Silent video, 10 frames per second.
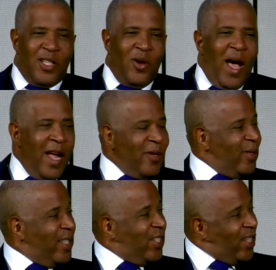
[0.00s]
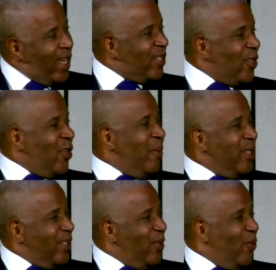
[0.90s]
and so I do these chess
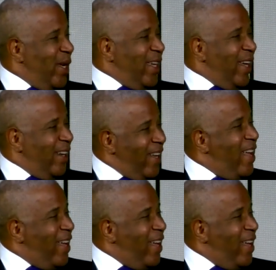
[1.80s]
tournaments yeah. on the weekend.